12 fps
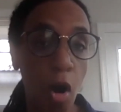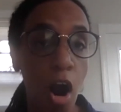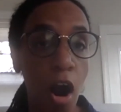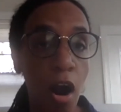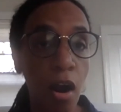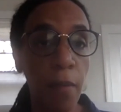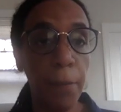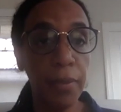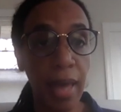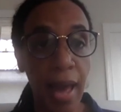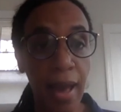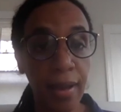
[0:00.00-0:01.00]
are
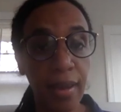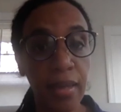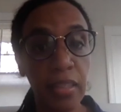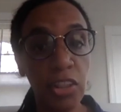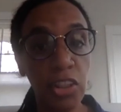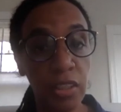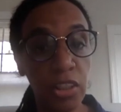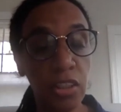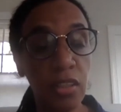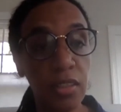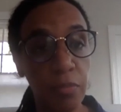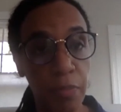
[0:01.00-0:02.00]
Black and
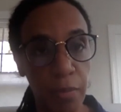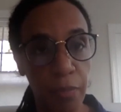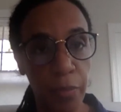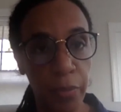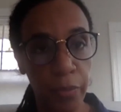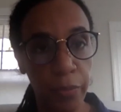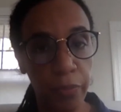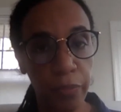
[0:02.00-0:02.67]
Indigenous people,